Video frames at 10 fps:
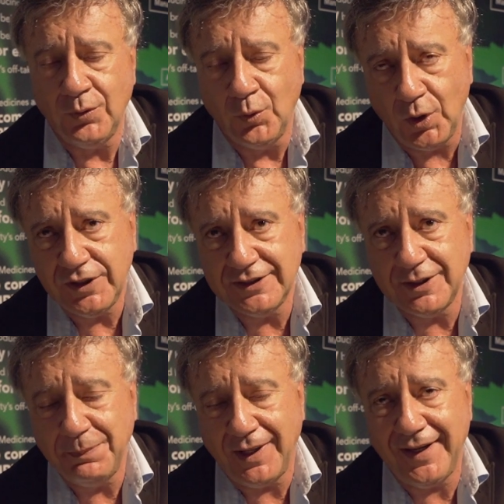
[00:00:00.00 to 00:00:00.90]
water
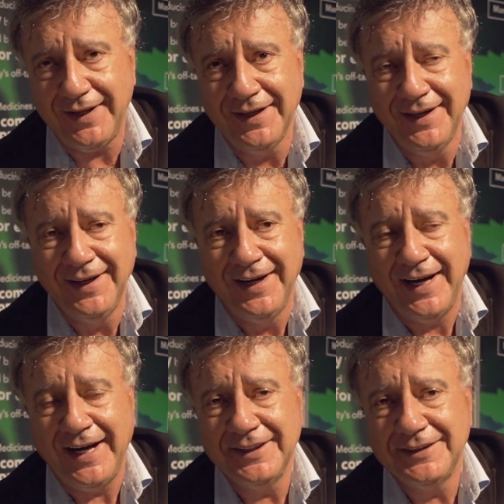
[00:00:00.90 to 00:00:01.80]
supply,
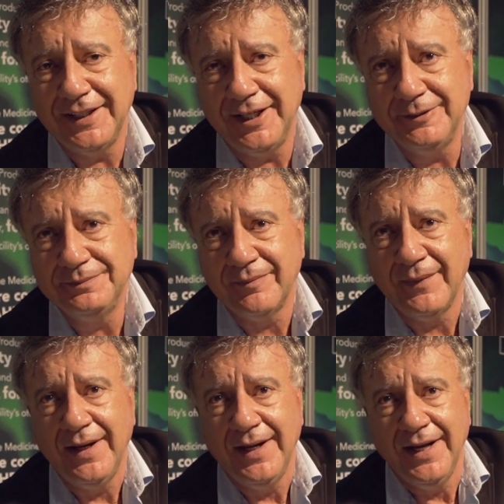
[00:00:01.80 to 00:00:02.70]
and
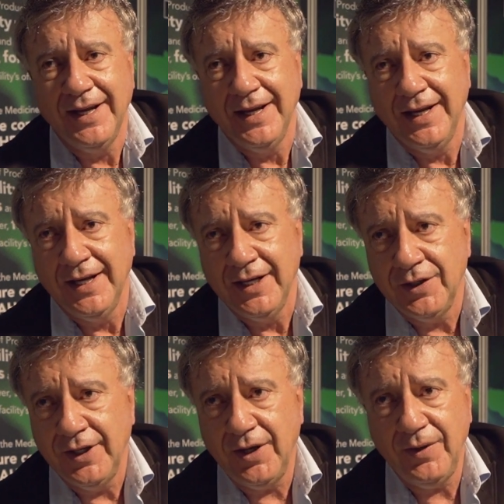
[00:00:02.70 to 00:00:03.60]

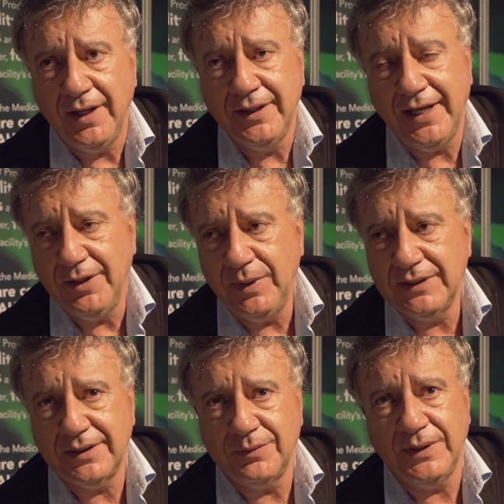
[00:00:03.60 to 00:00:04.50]
and then
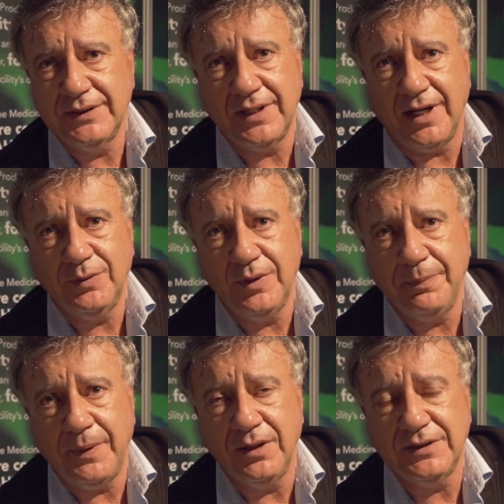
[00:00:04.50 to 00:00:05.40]
we start with the
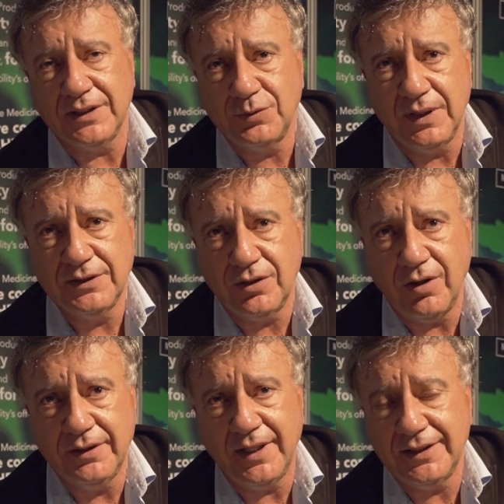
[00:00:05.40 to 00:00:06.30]
process. Once the
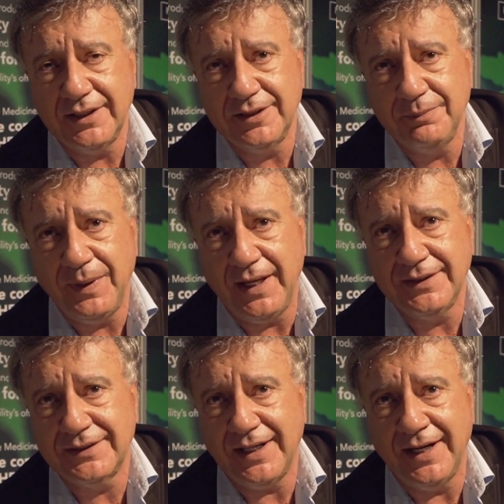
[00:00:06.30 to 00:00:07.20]
contract is in
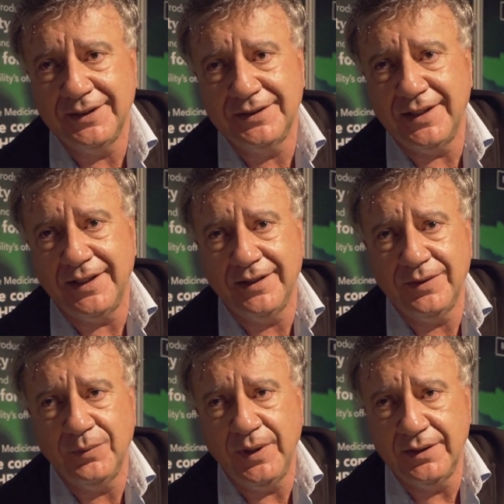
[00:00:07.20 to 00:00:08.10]
place, and
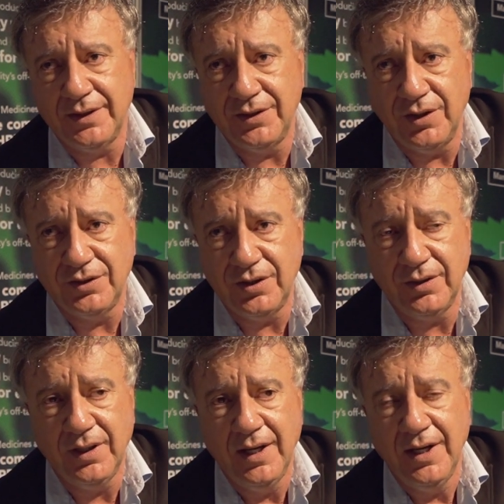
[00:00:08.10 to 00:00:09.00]
we introduce
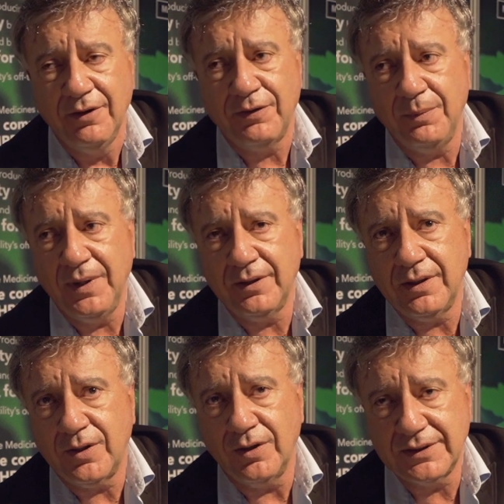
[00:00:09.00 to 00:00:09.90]
you from
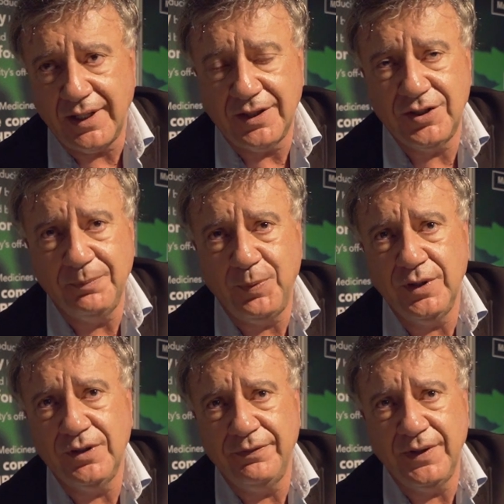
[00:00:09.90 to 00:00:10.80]
a construction
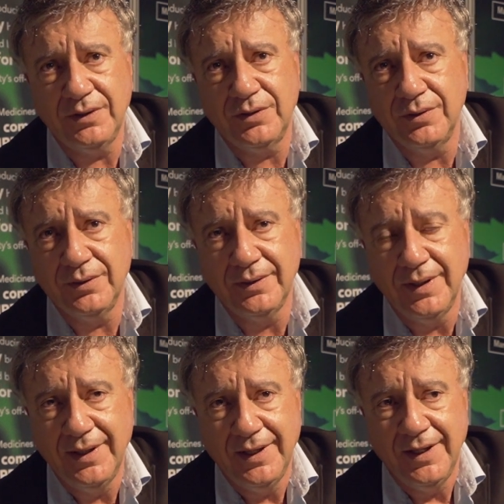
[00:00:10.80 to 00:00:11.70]
point of view
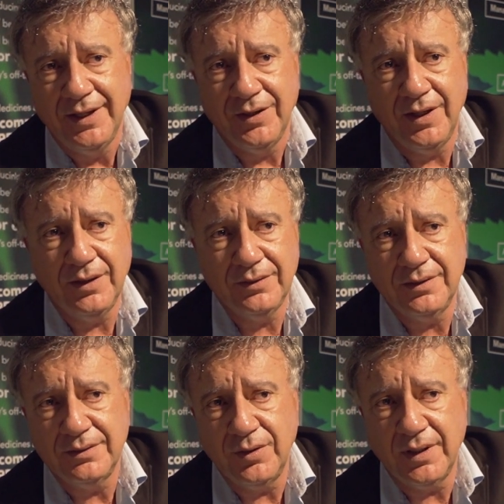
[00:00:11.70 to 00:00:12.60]

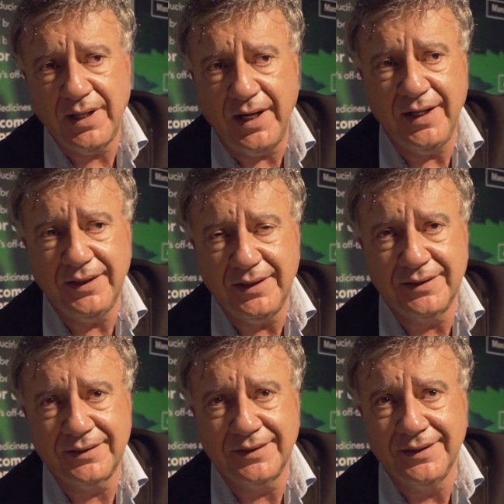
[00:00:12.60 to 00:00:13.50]
to
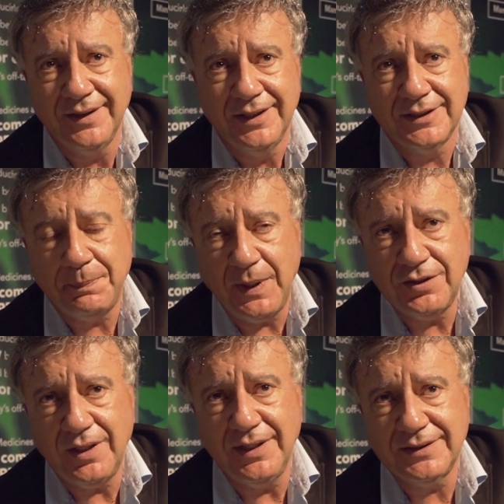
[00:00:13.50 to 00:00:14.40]
accredited
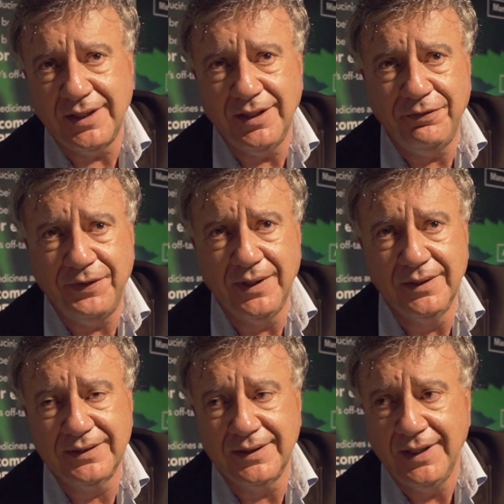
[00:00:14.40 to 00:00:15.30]
specialists in the field,